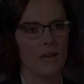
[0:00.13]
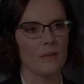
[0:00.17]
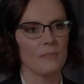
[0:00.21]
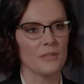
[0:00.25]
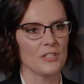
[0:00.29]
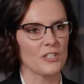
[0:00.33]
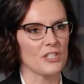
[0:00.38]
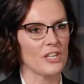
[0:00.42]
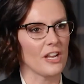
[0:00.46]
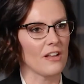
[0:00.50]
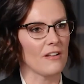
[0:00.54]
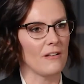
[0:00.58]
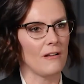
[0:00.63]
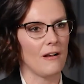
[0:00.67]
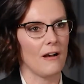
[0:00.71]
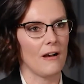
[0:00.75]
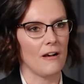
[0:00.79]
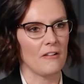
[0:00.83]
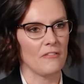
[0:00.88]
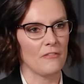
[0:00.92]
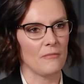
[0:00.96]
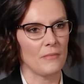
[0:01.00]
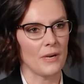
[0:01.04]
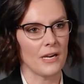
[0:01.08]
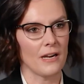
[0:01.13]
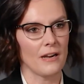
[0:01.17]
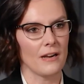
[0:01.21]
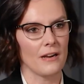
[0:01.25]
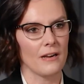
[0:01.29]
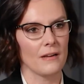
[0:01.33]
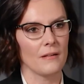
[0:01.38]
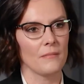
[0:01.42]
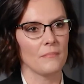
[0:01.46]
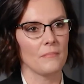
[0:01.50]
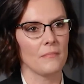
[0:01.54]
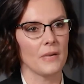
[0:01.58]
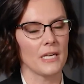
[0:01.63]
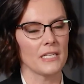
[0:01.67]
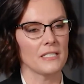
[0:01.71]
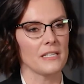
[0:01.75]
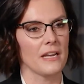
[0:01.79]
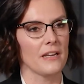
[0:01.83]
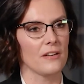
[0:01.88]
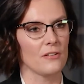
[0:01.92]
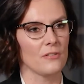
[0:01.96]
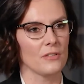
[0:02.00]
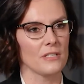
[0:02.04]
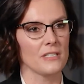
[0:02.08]
I'm Michaela Hoffmeyer. My
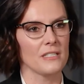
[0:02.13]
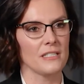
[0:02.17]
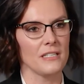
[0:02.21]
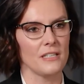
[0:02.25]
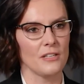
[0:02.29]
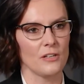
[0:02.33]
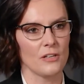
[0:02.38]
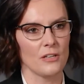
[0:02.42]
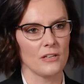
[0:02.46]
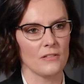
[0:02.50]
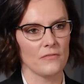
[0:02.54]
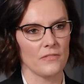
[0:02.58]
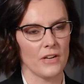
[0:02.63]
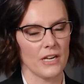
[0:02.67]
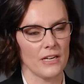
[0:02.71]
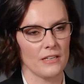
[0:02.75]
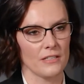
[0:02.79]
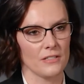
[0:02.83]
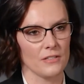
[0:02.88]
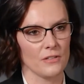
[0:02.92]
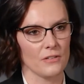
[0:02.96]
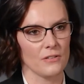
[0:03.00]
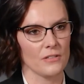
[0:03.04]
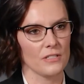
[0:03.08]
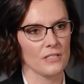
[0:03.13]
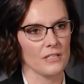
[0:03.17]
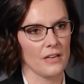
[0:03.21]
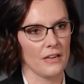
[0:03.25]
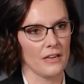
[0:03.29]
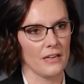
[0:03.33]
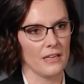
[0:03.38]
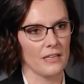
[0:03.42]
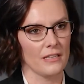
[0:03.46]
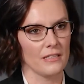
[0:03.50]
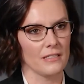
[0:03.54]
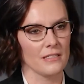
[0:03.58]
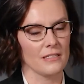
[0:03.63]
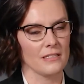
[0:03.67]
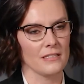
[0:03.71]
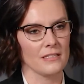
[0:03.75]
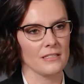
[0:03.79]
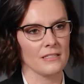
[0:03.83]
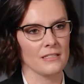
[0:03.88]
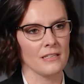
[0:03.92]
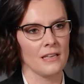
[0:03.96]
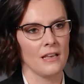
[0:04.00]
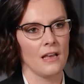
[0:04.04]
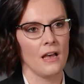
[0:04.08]
title is Senior Advisor
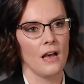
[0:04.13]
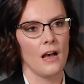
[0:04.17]
Science.